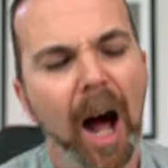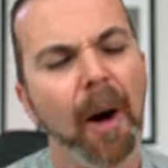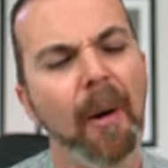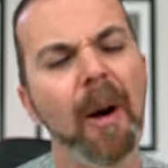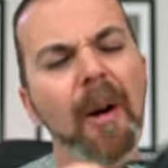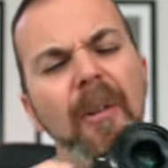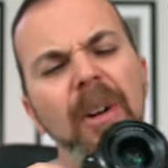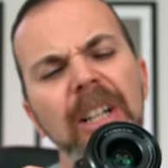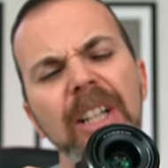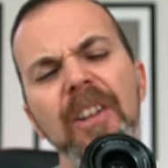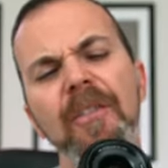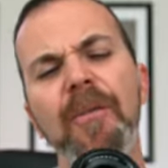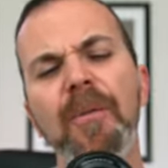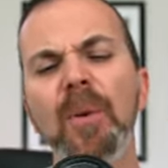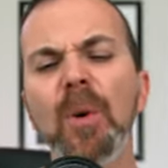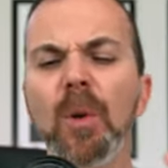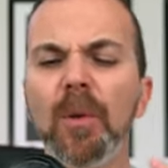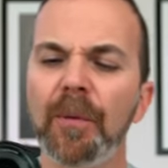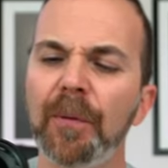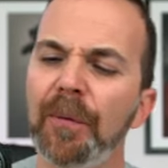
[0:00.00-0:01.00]
However, the
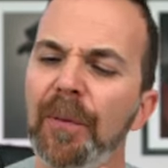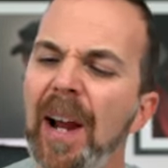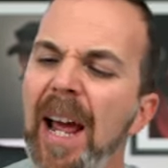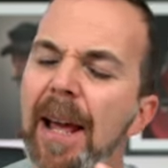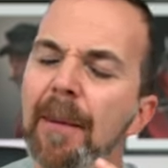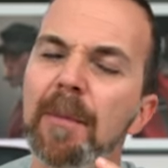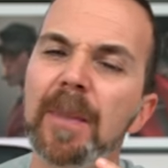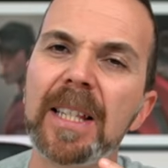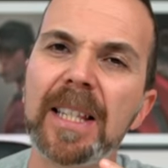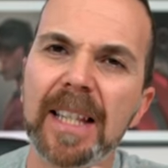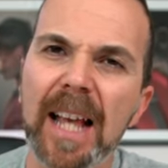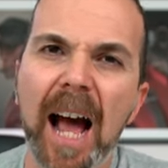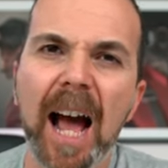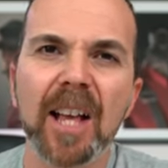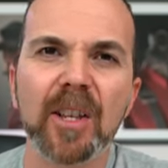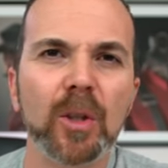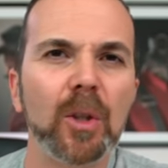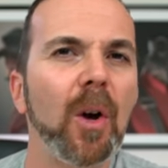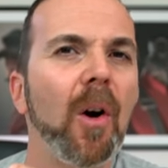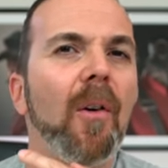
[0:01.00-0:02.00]
full frame
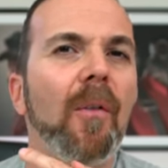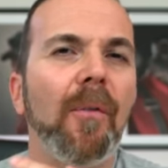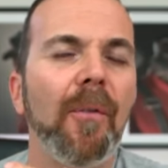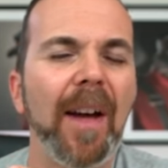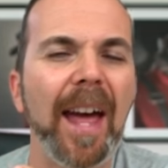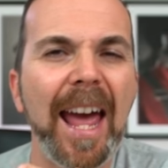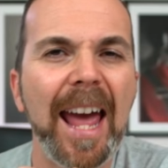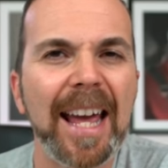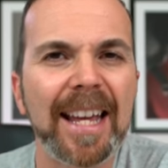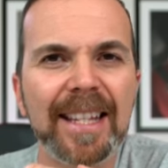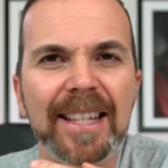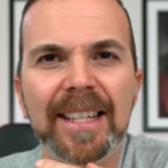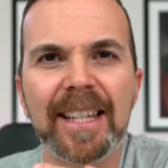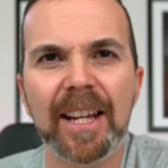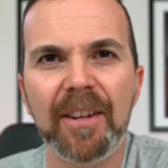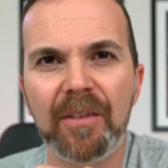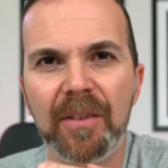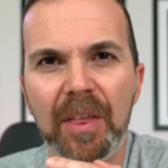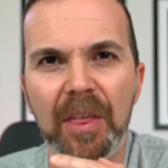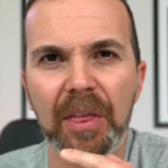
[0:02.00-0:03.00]
size of
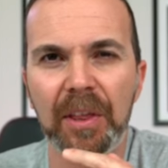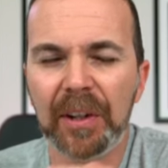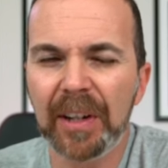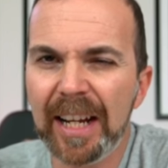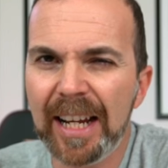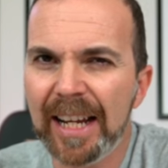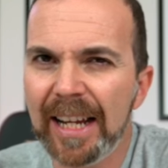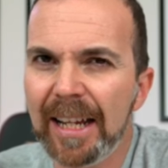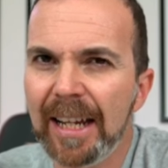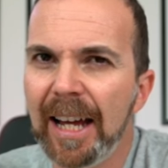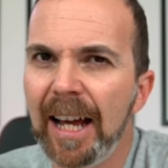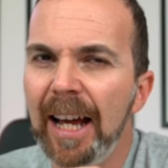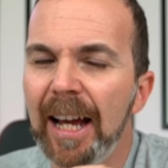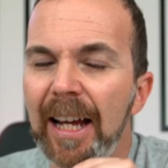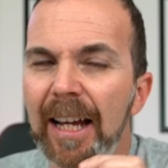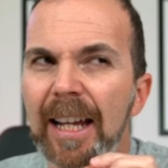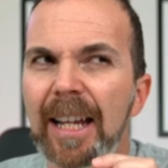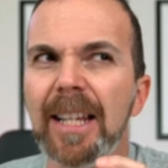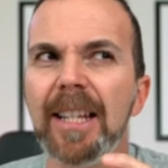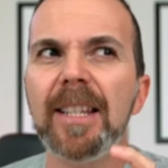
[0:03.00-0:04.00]
a7 III
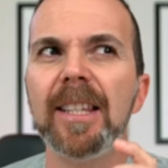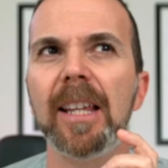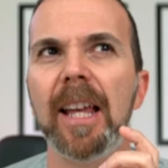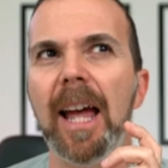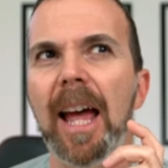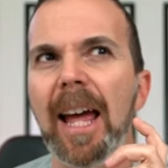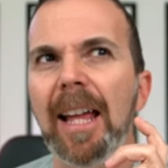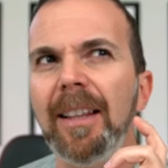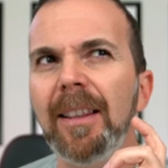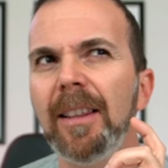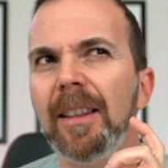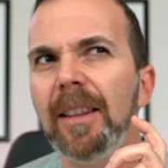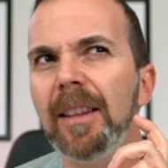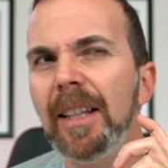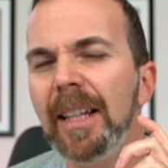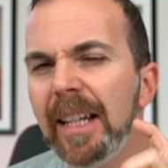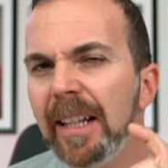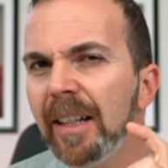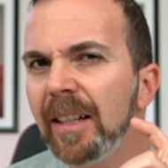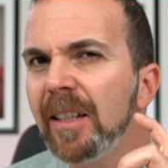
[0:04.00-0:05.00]
is a
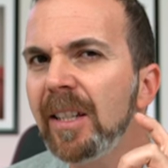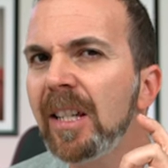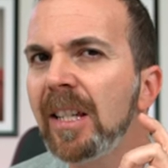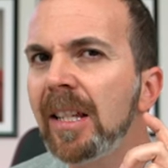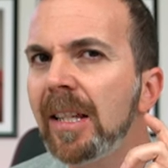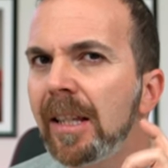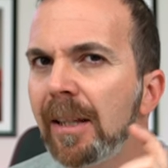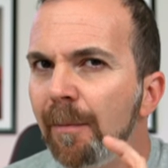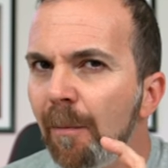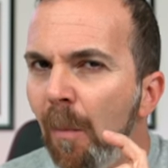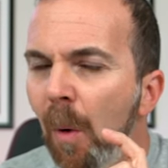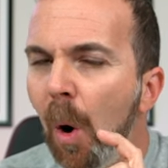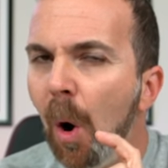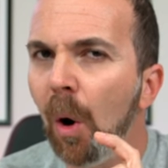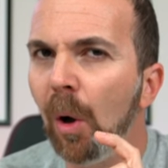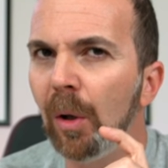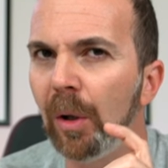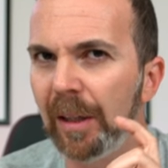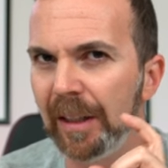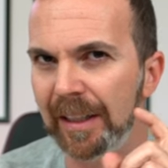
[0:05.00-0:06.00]
little
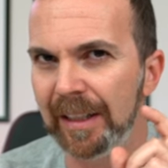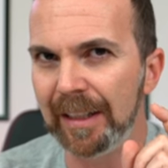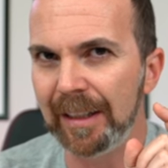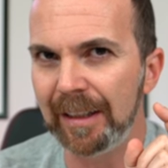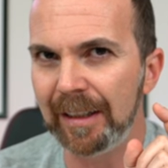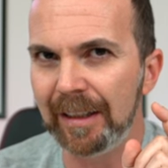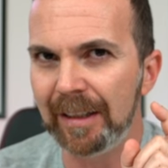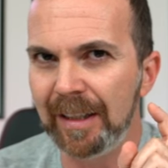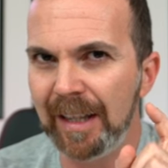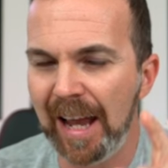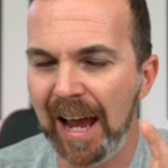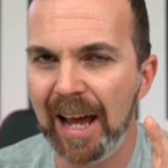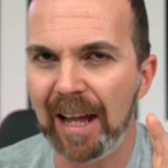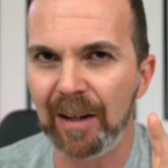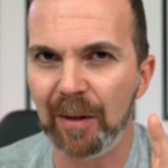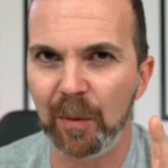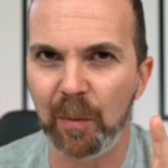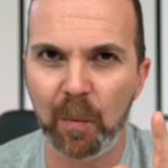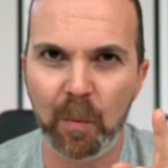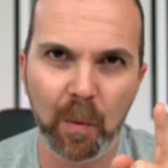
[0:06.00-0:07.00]
smaller
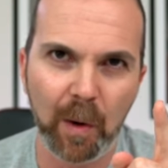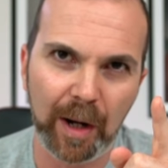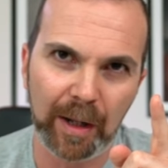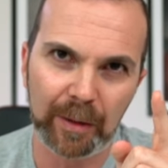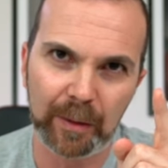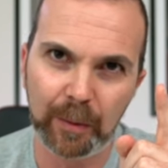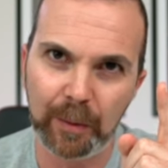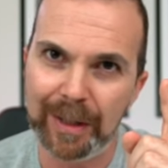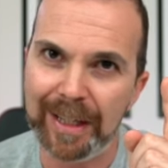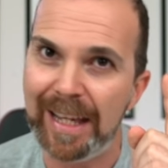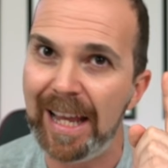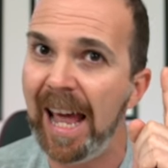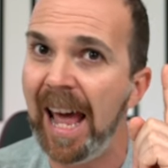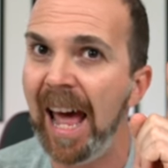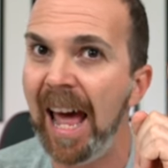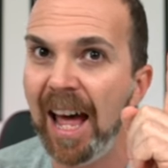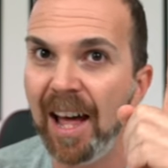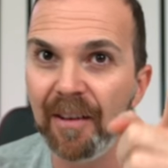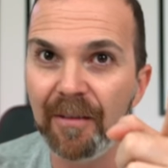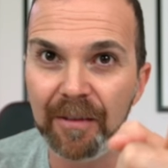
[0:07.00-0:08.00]
than what we
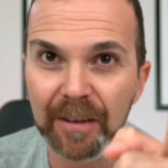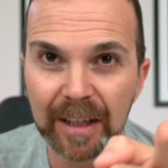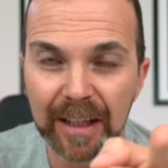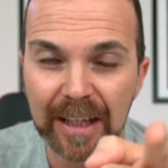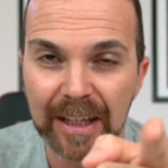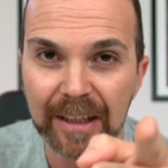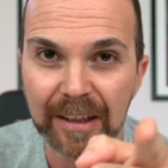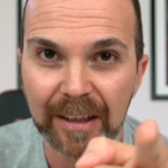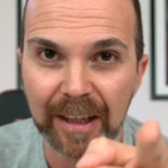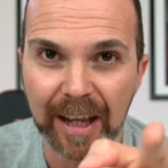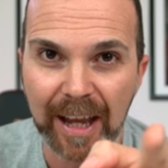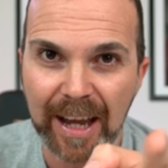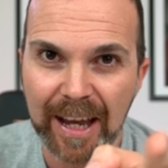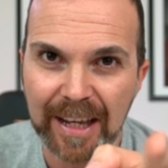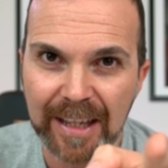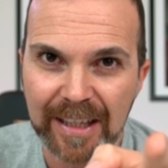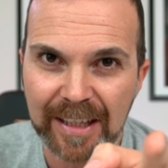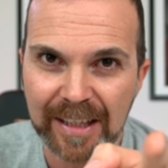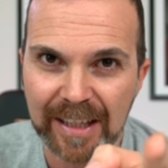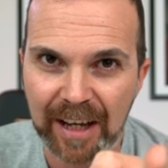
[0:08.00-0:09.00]
have in
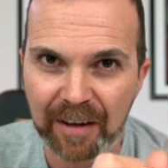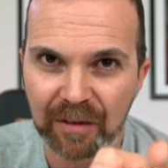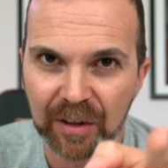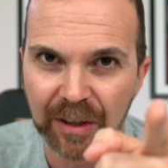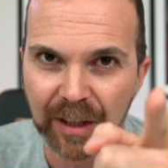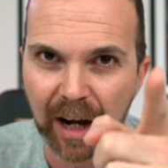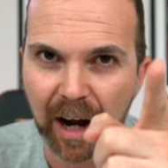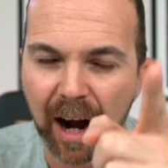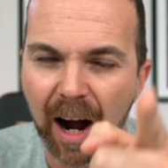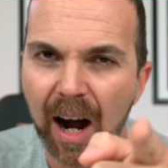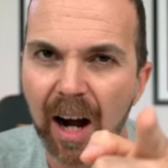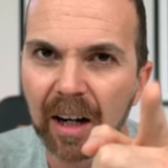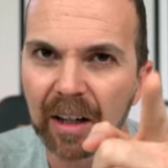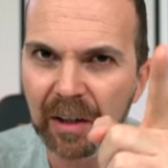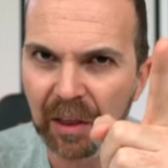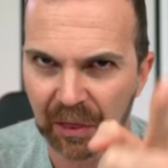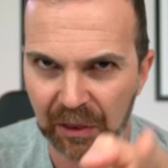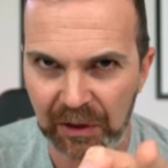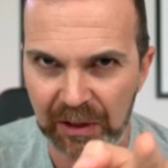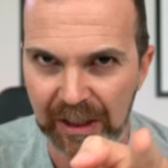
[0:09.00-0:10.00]
a7R
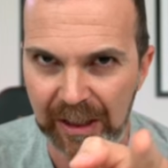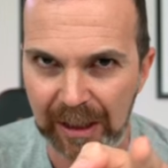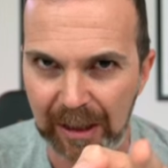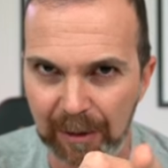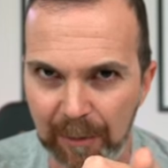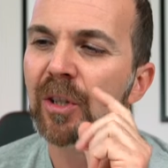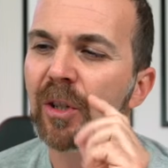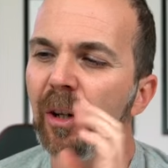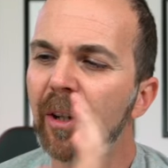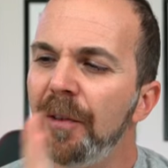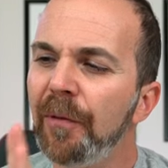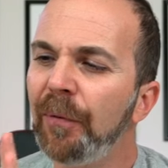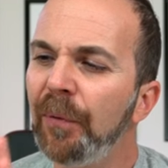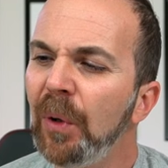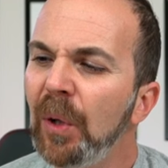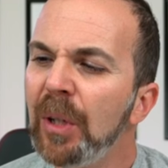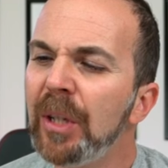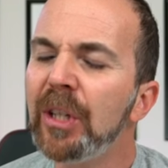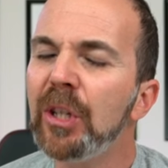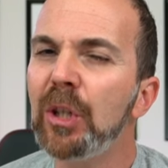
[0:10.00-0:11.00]
III. So the
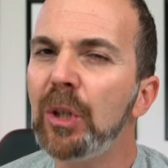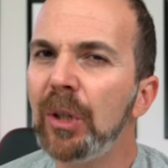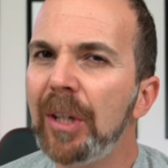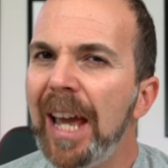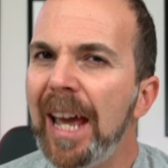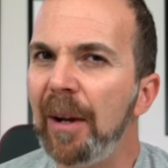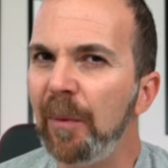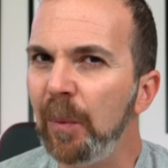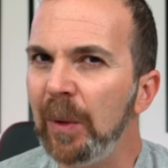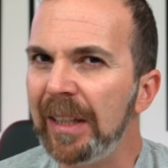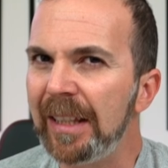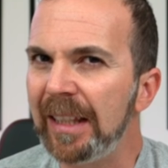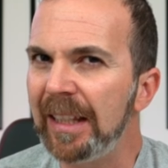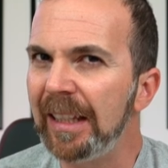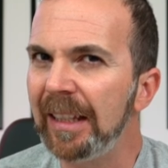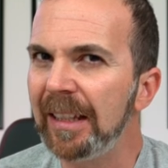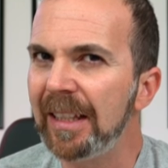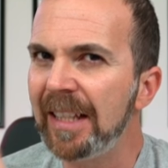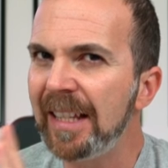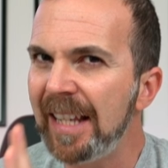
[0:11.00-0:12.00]
footage you get with
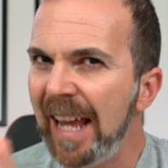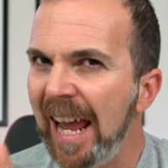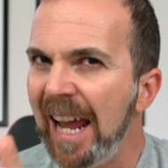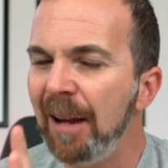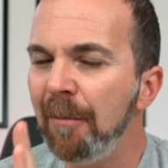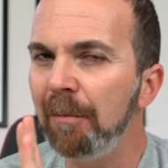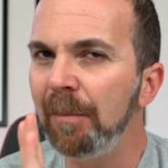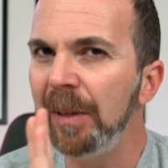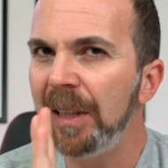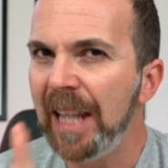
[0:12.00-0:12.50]
the same